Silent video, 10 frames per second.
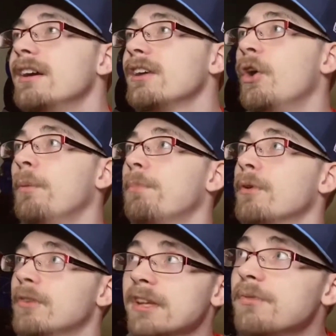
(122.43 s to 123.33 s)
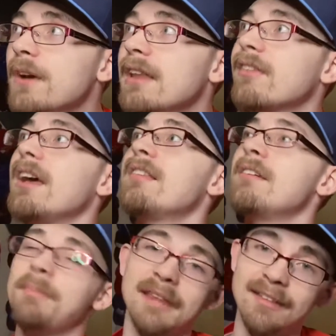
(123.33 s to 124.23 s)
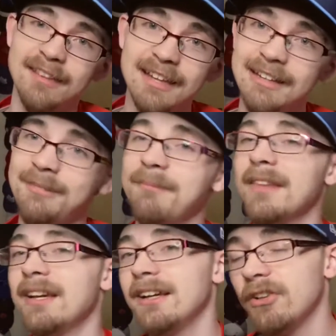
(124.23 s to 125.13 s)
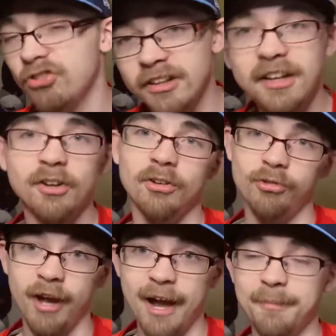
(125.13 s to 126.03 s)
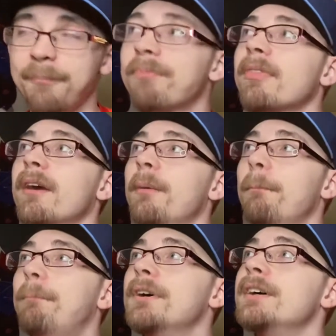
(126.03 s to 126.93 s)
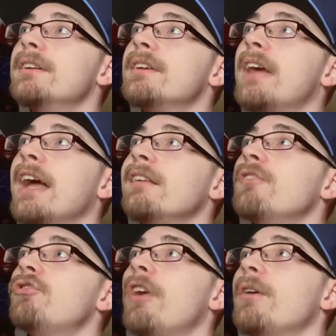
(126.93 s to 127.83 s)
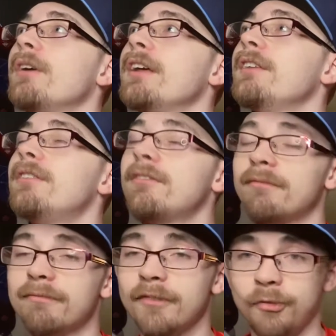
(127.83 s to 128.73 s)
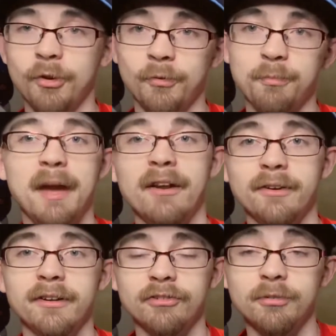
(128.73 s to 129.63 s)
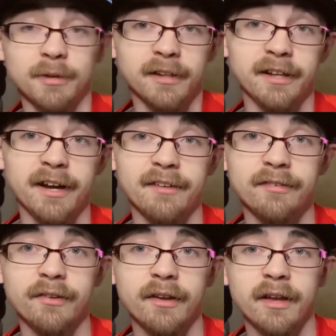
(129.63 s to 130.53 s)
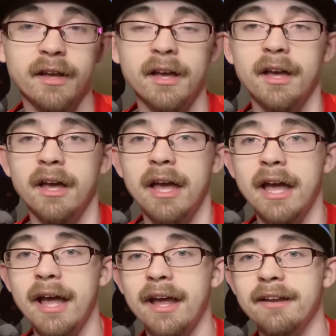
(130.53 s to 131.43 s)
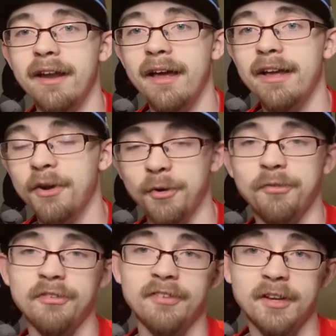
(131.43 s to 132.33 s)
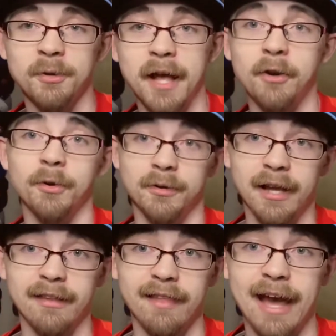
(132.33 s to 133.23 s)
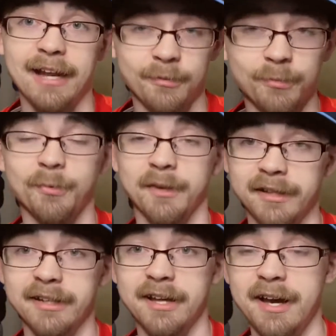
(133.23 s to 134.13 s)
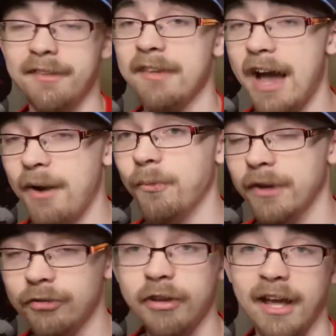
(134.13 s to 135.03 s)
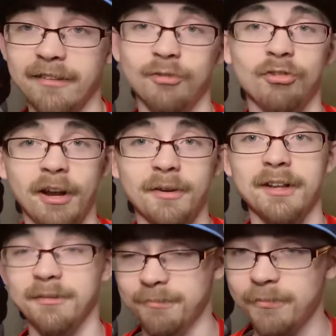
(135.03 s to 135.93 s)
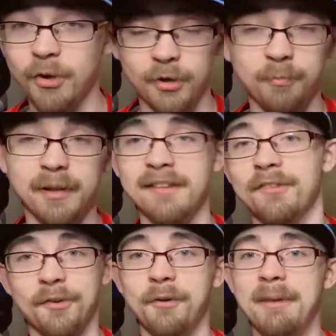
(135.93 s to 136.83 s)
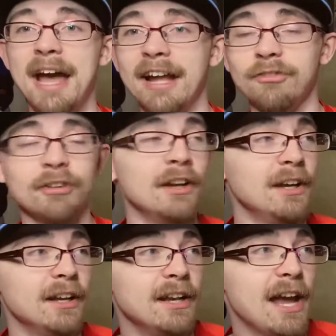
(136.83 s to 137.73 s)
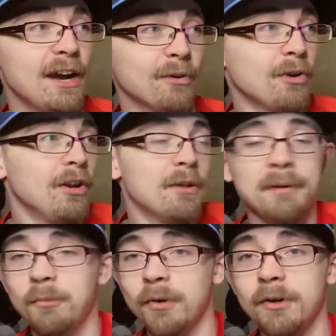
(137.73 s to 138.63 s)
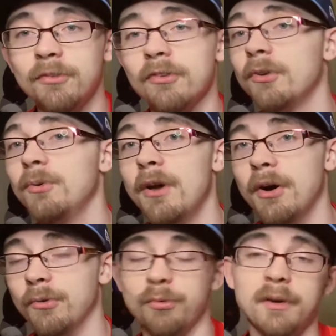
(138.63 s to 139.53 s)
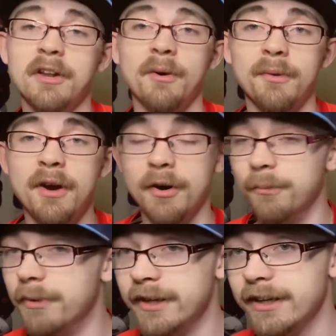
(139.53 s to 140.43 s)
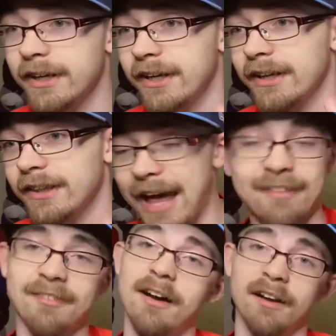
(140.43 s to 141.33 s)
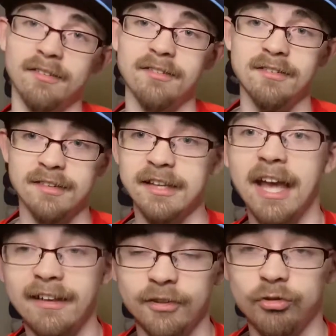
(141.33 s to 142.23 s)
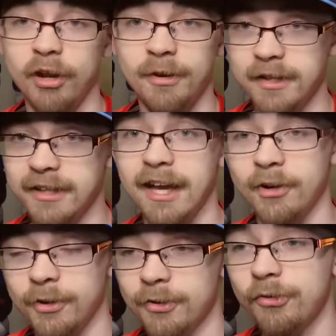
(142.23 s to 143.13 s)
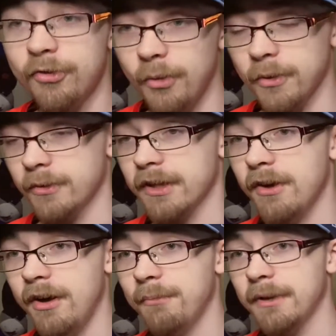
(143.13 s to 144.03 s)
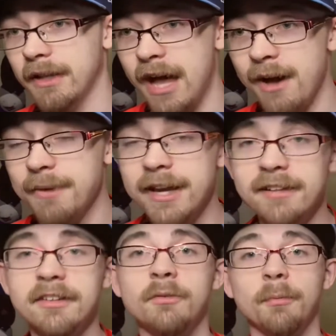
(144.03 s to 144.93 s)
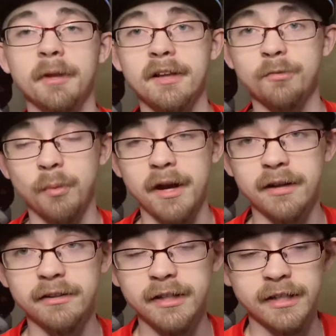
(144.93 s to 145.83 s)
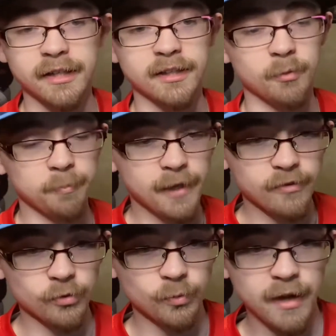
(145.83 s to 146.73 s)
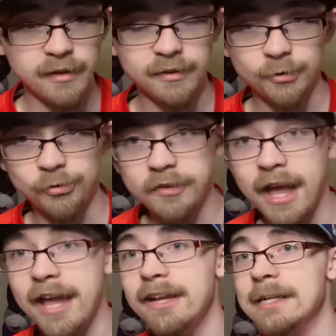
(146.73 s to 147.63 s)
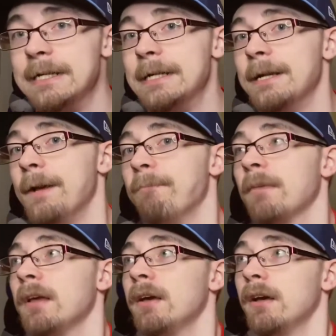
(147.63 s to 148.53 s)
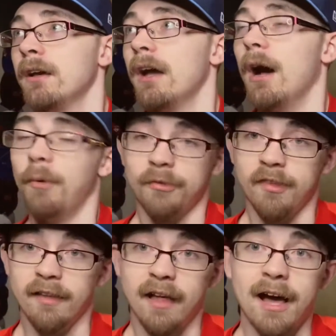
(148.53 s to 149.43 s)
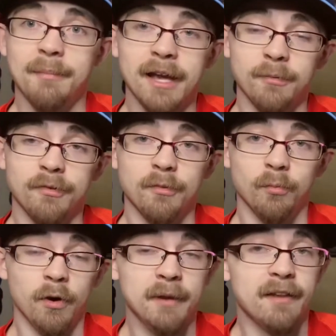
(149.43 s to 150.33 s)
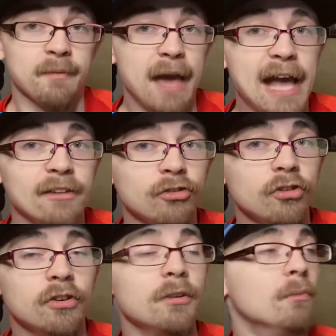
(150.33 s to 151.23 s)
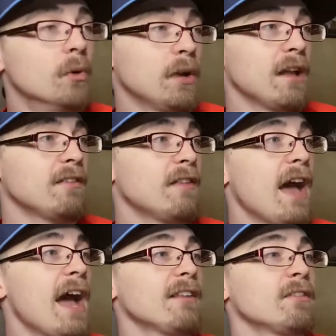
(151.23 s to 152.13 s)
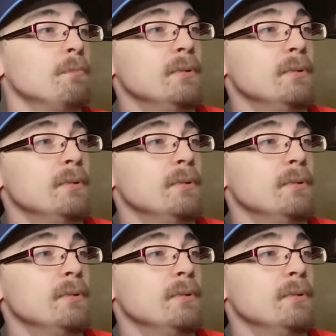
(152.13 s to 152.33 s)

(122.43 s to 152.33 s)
You hope your defense gets it, but they didn't. She did a good job. But Kailen Sheridan deserves better. She really does. And it hurts to see her get hurt like that. It really does. I wish Kailen Sheridan could have played this whole match. Now, could it have been worse? Who knows? We don't know. But that sucks to see Kailen Sheridan get hurt so early on, but Labbé did replace well, did replace her well in her stead. I won't say Labbé was the woman of the match. We'll get to that.